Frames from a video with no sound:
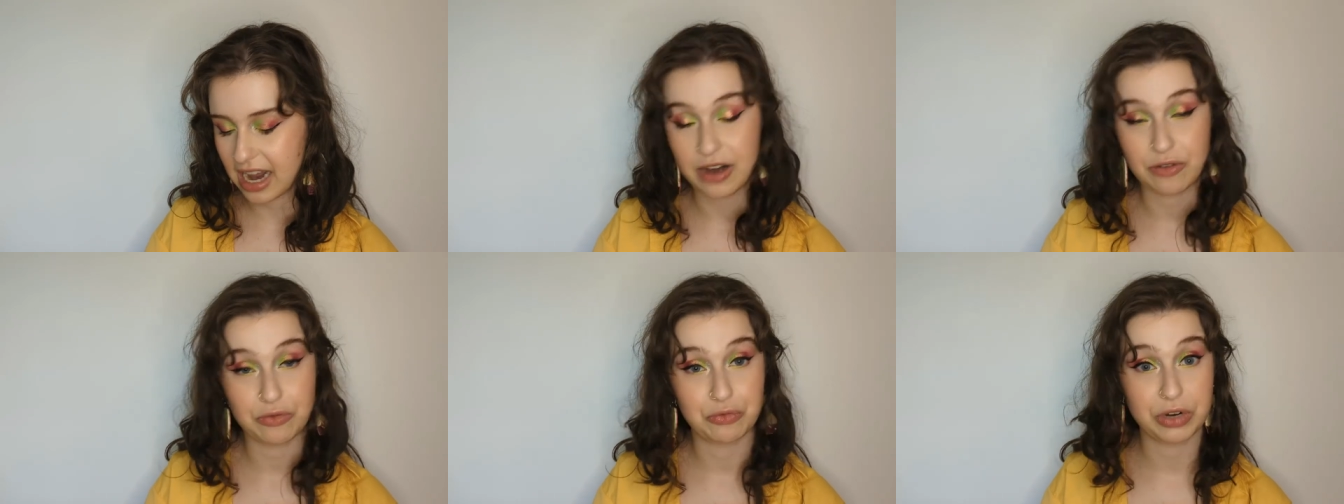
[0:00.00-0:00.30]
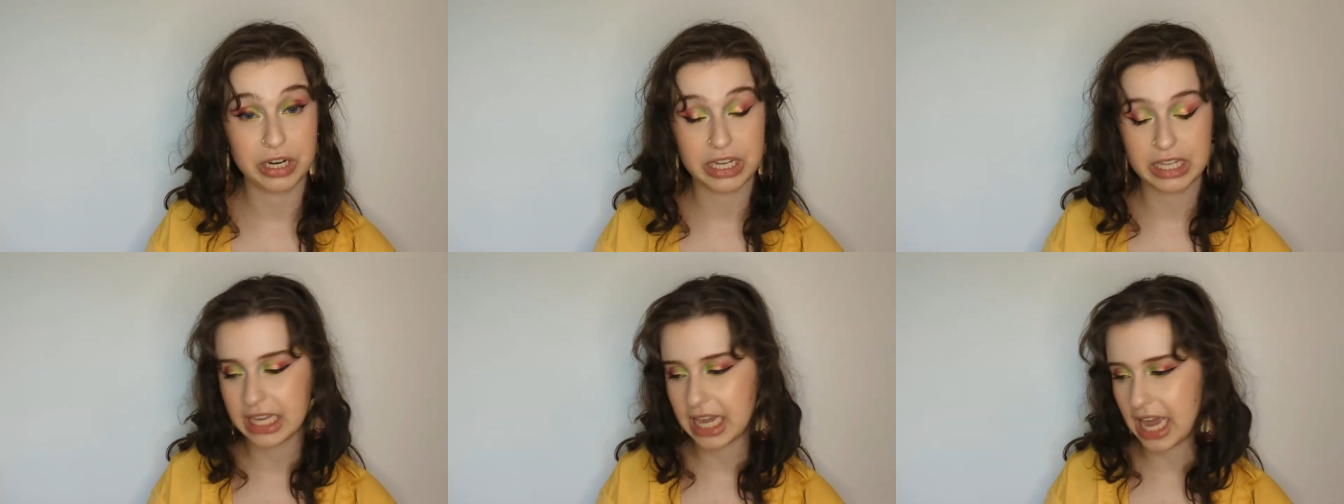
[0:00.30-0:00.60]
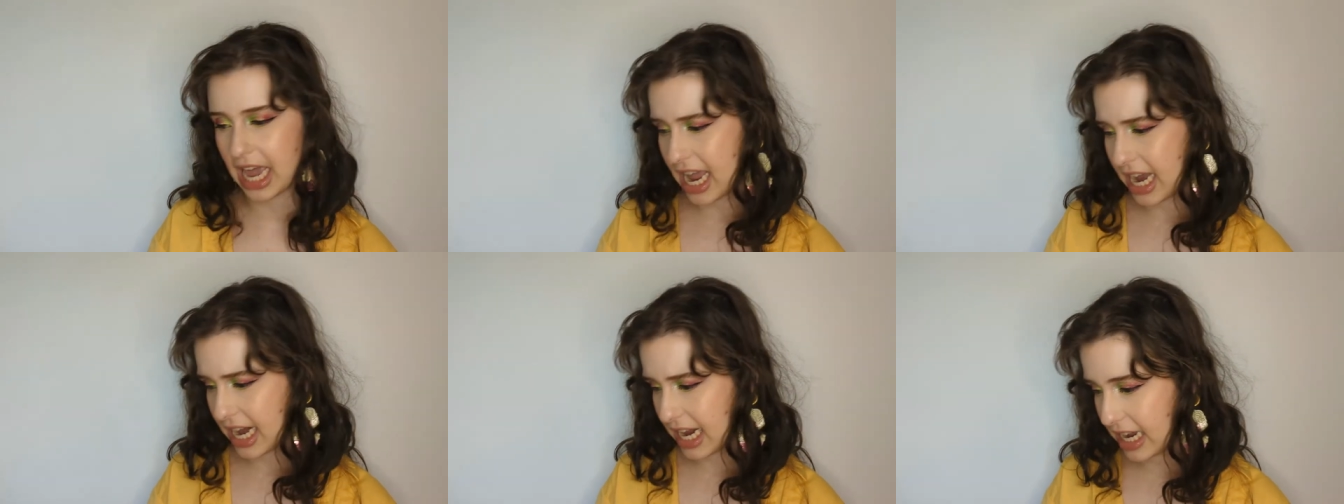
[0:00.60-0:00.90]
I really
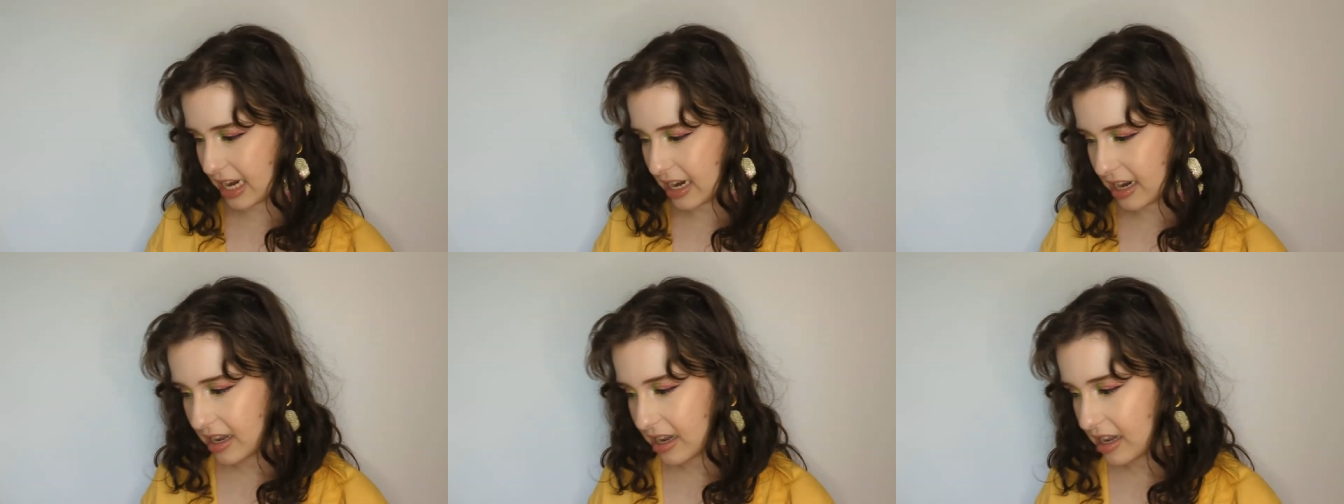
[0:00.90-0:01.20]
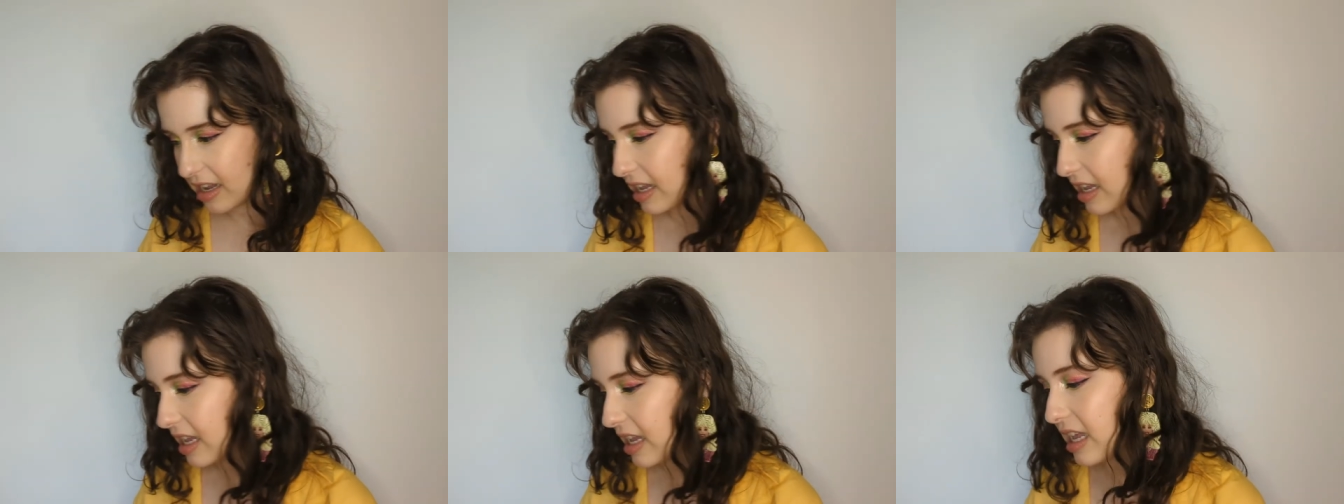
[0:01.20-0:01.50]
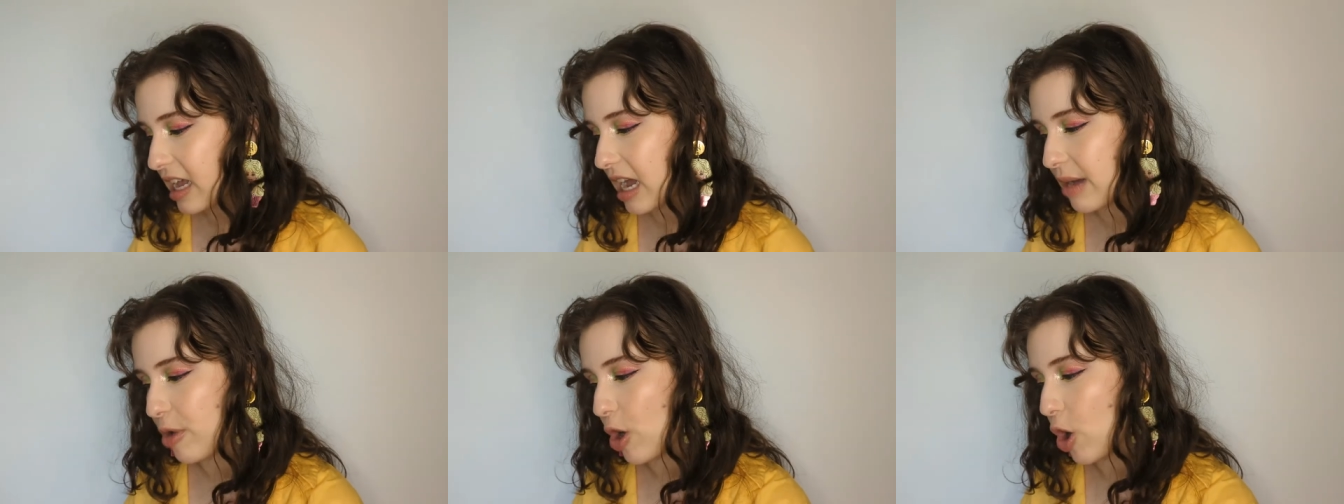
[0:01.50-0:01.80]
hate it.
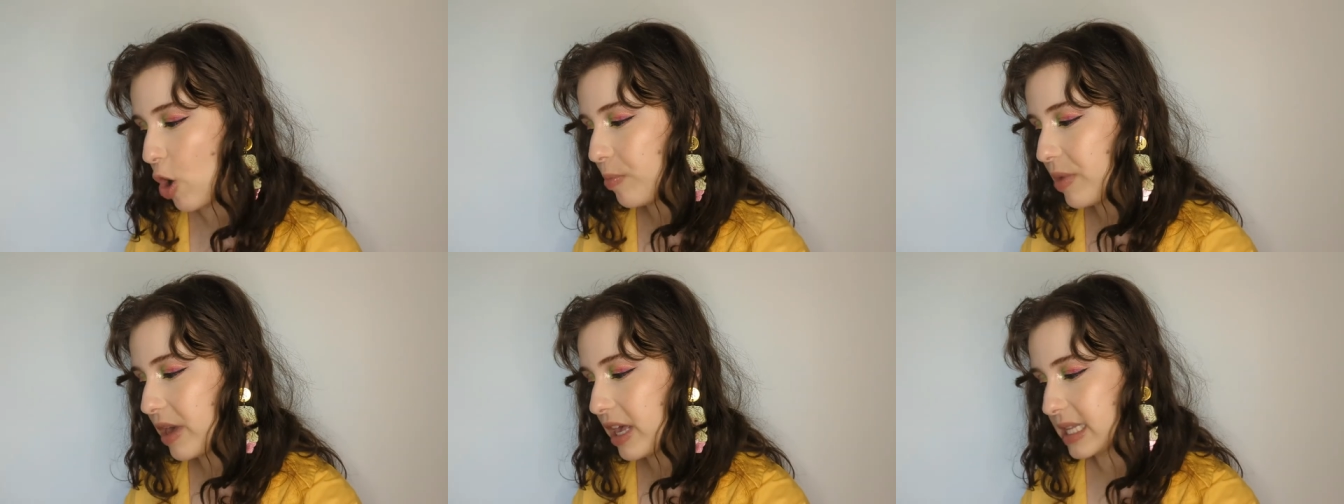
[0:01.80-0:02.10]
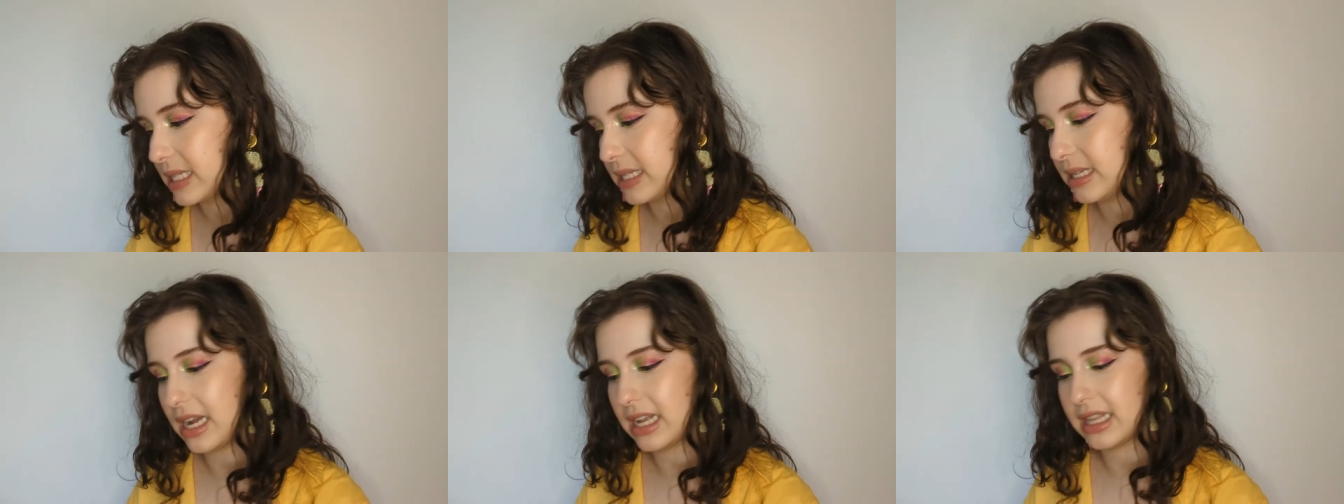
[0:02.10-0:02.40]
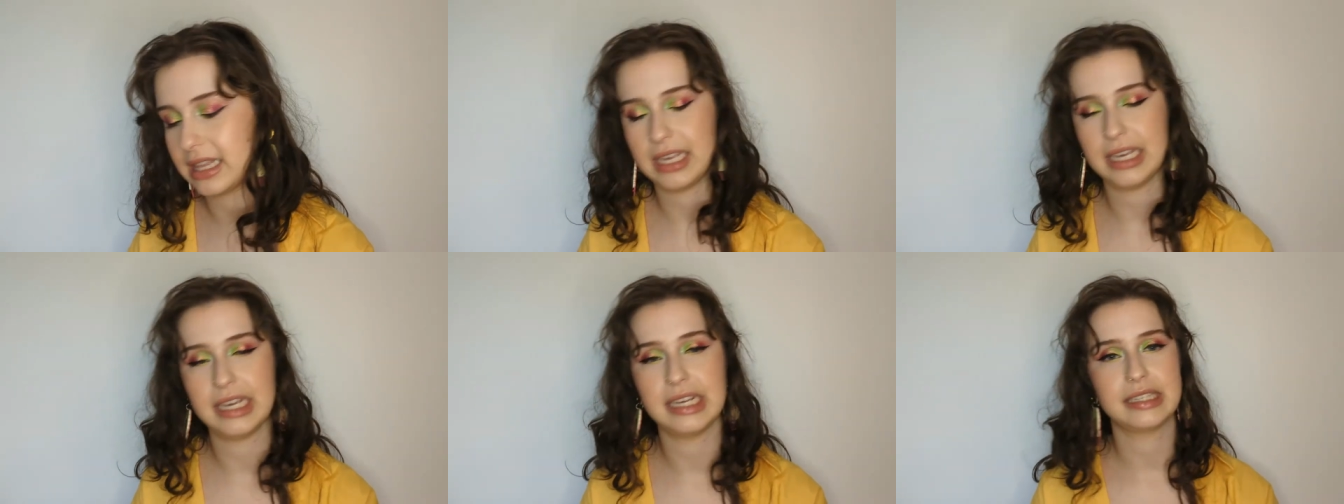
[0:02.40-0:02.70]
I'm hoping it's
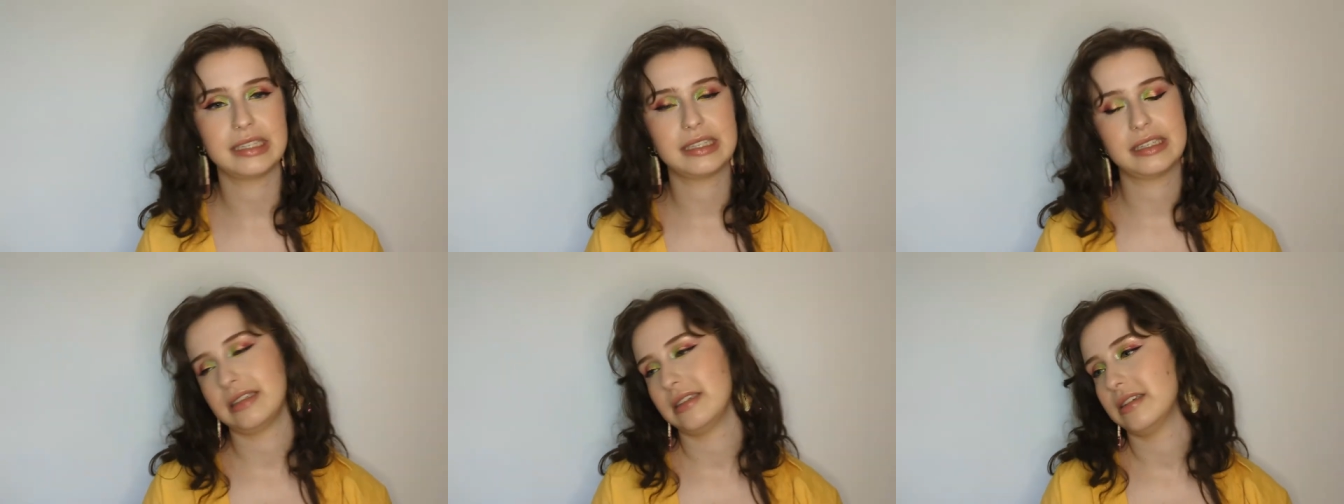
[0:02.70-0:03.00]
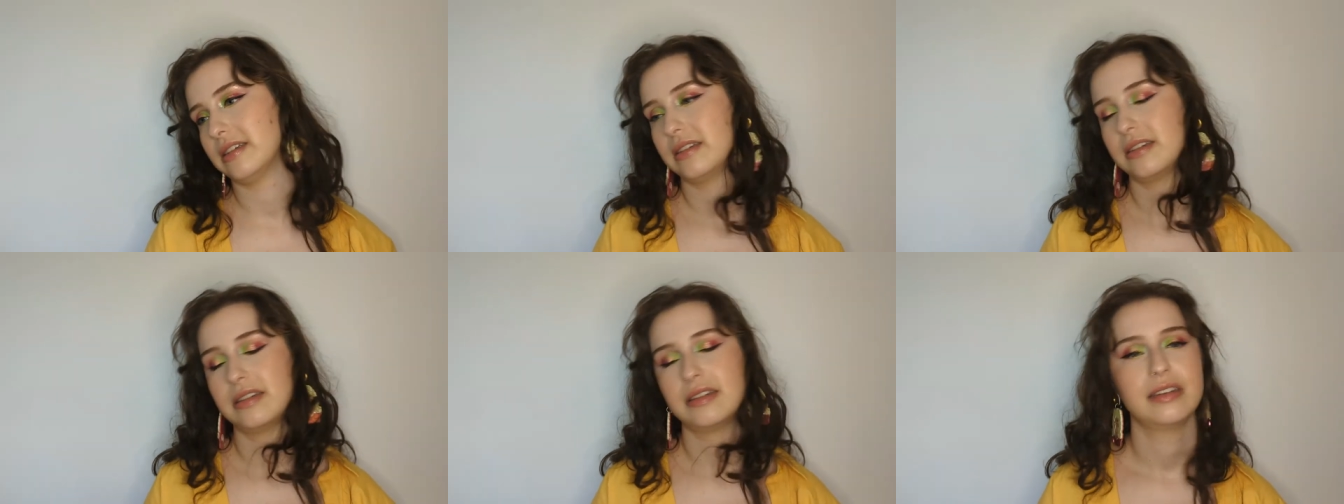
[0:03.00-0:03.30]
not this.